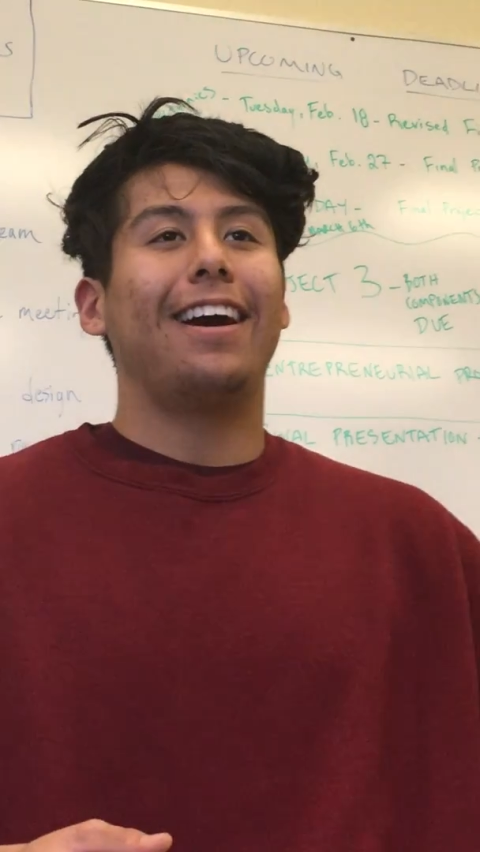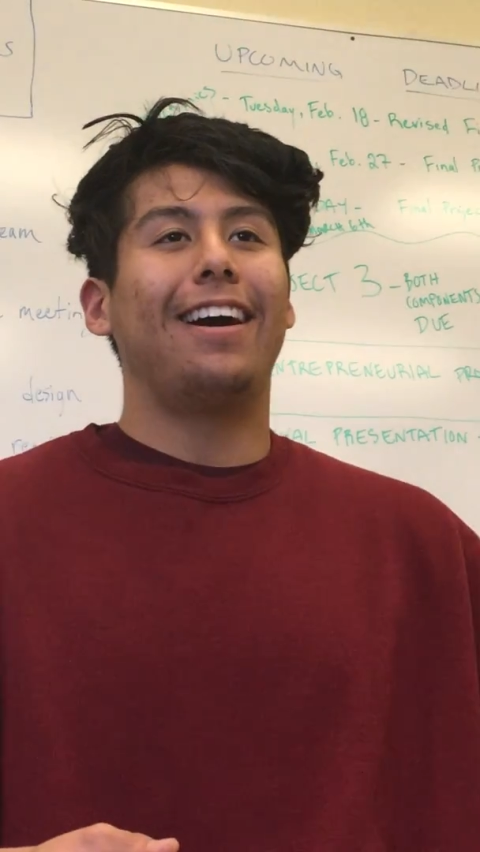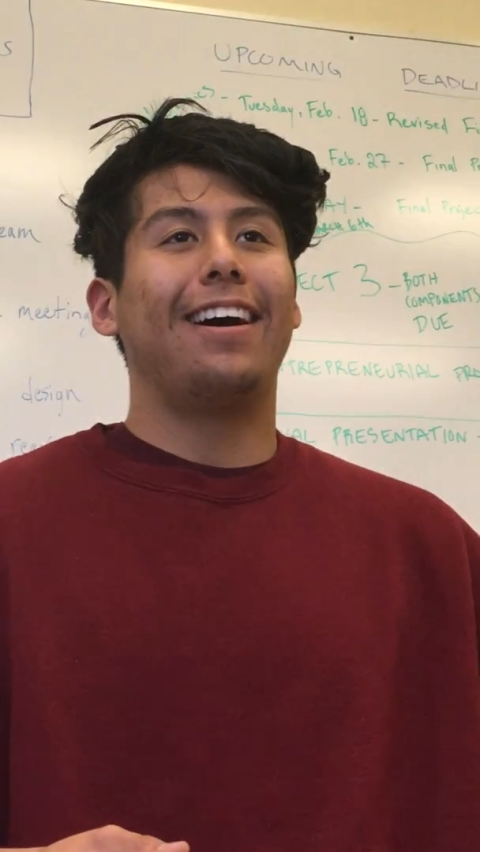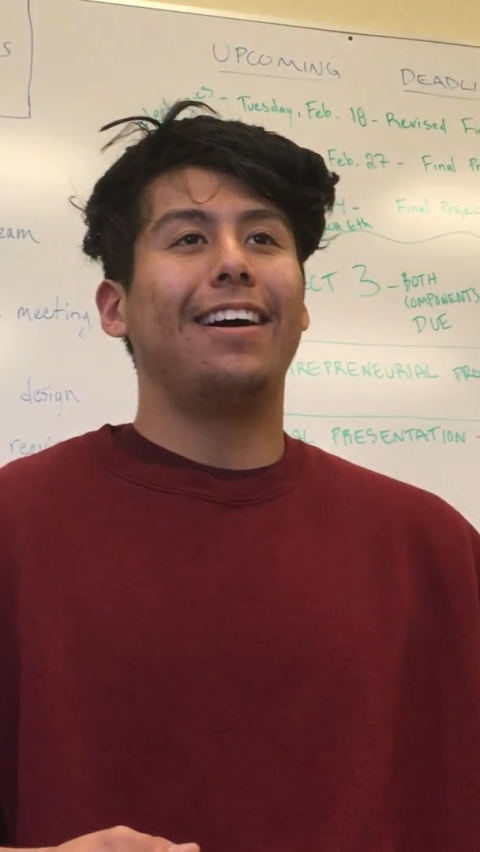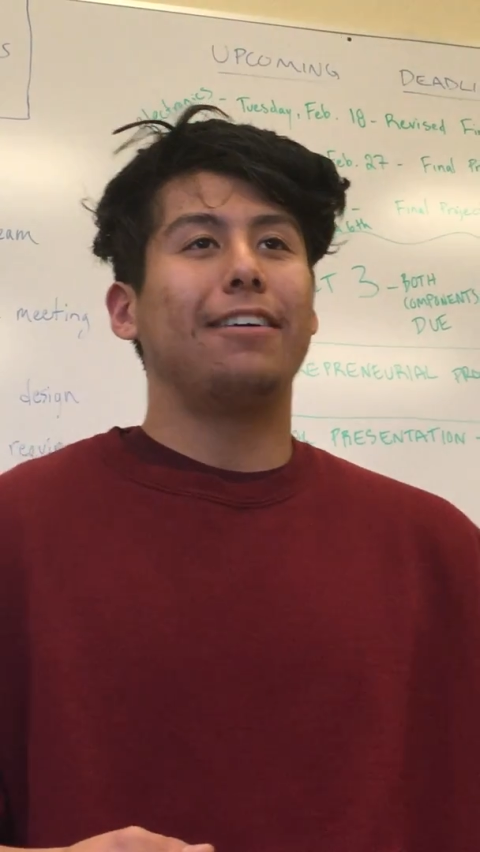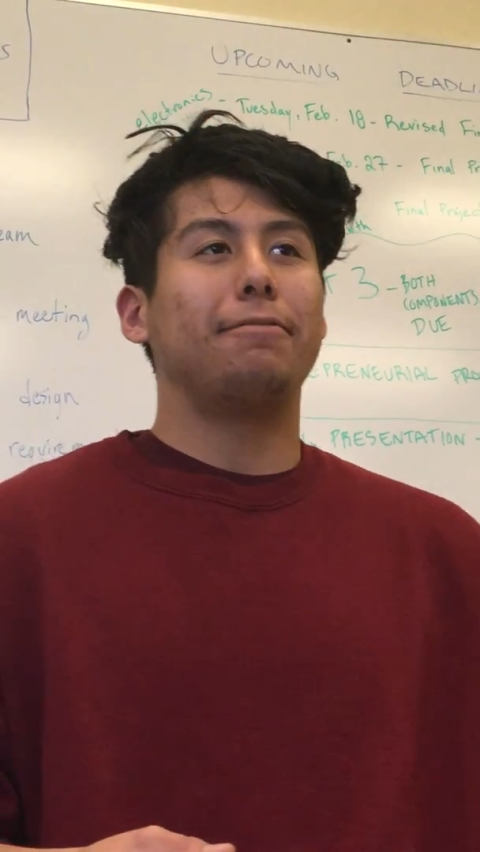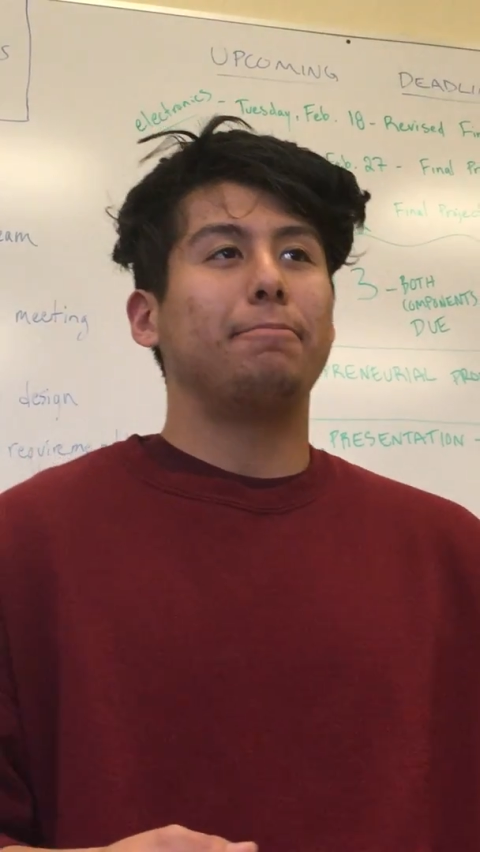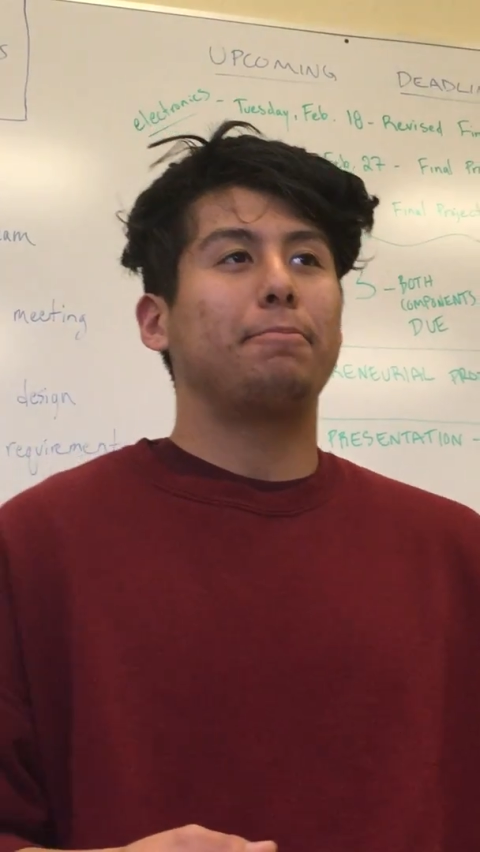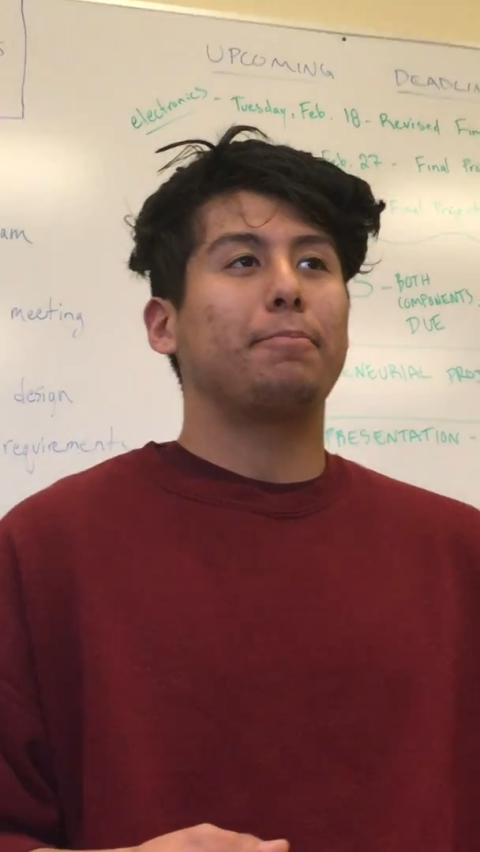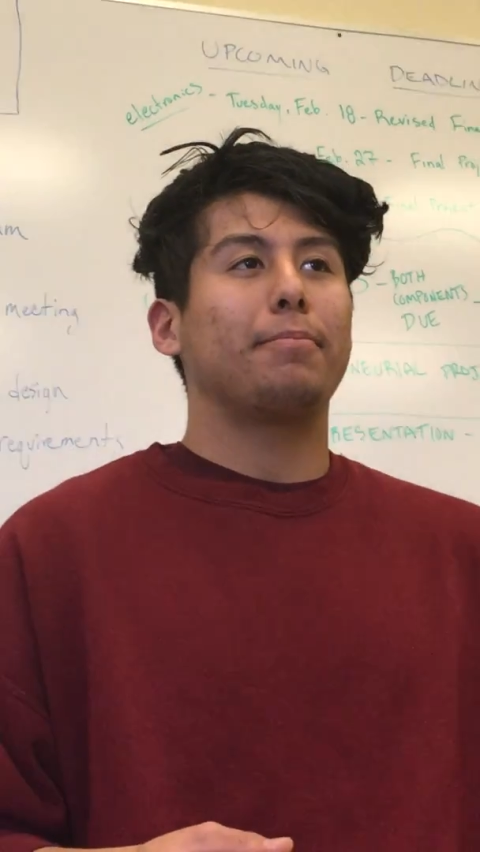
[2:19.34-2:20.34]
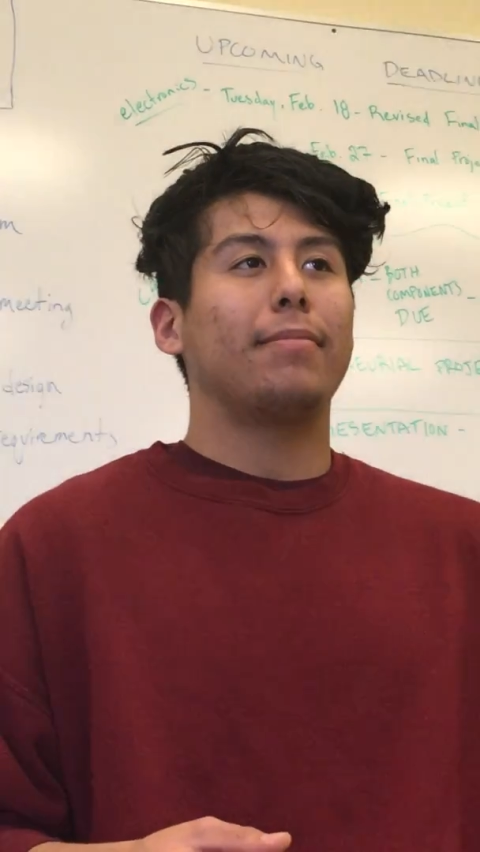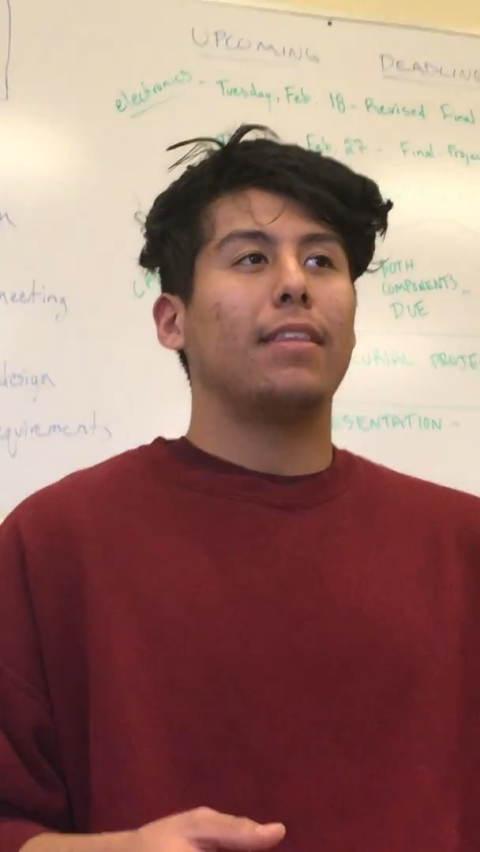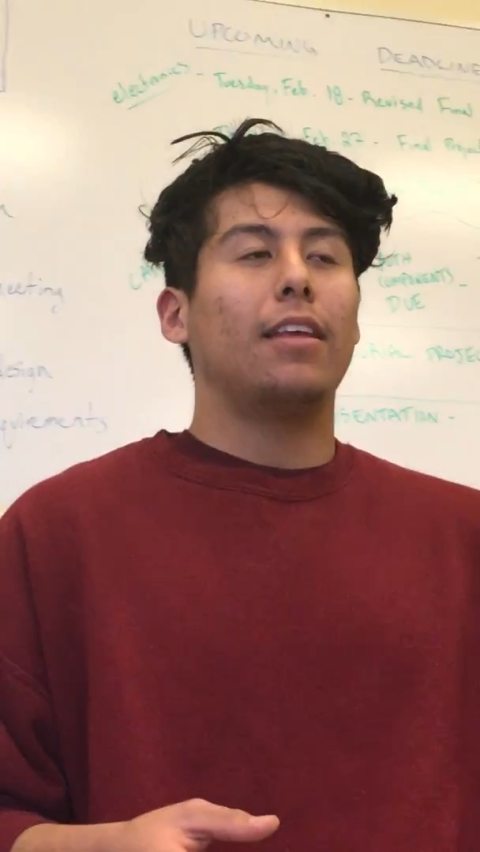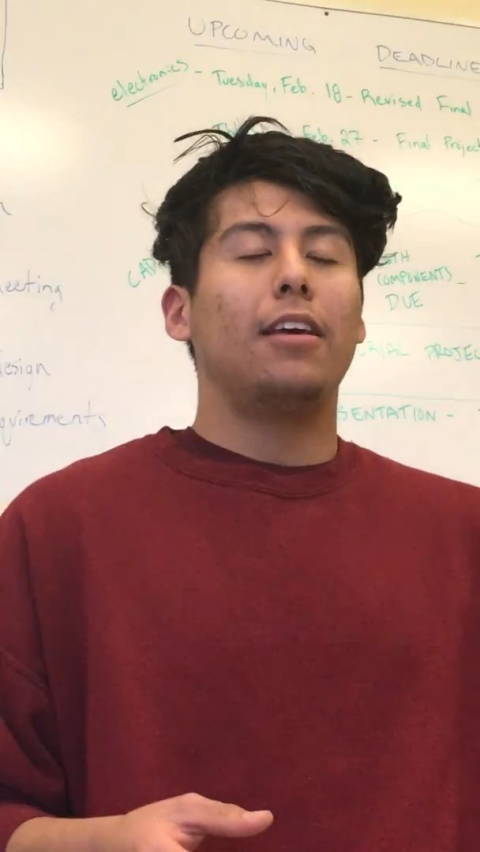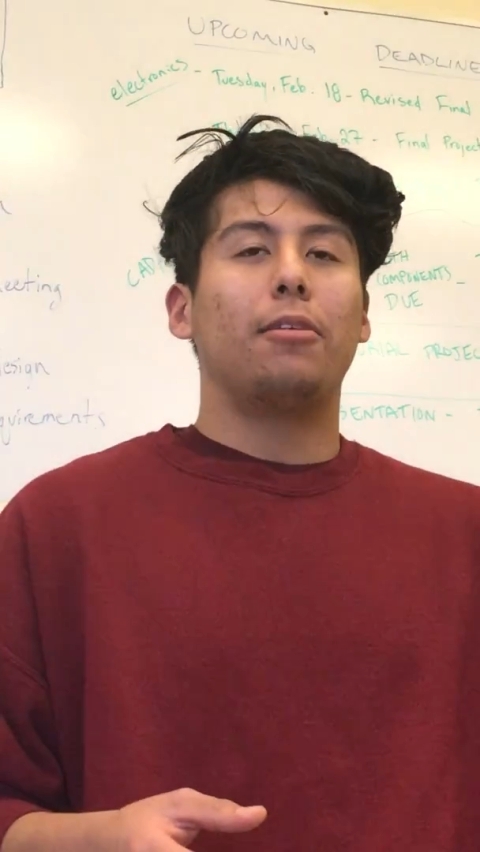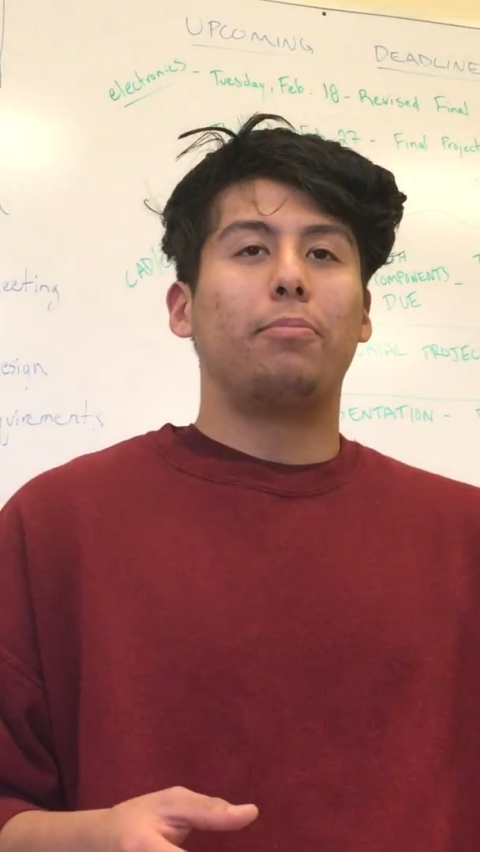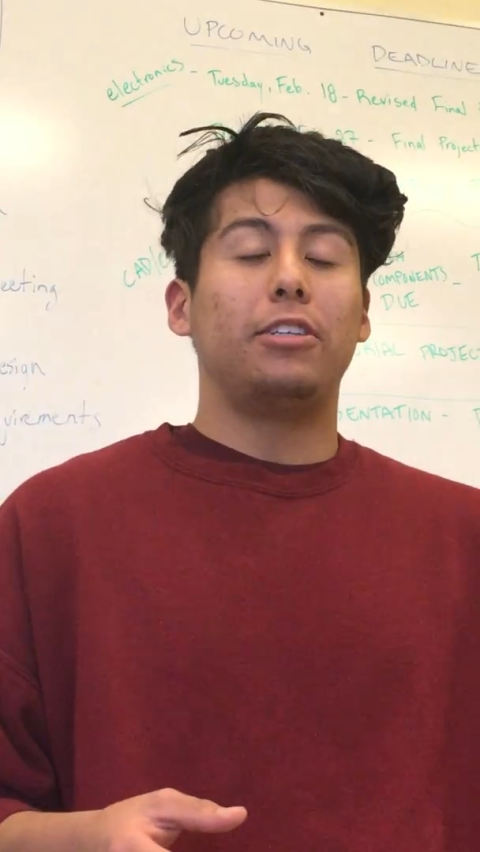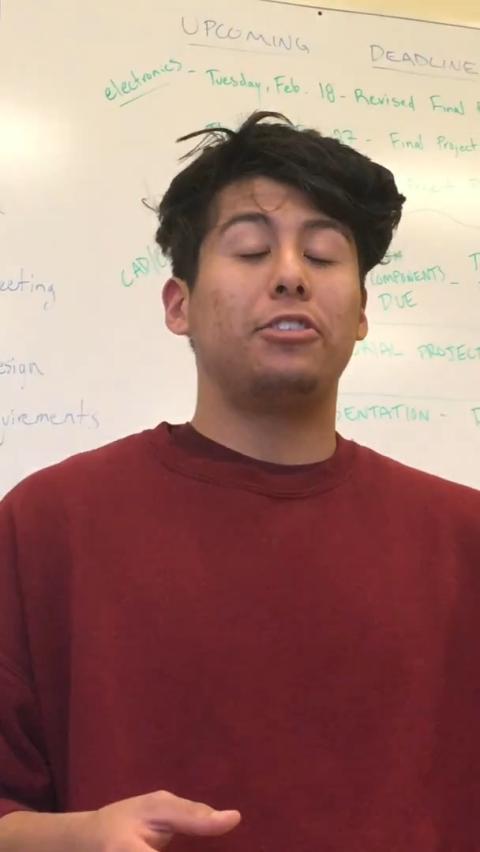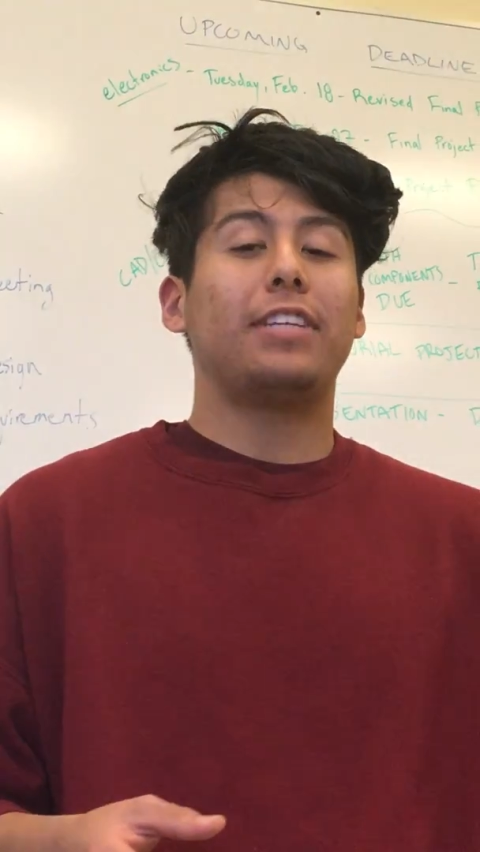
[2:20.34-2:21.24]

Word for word: um, but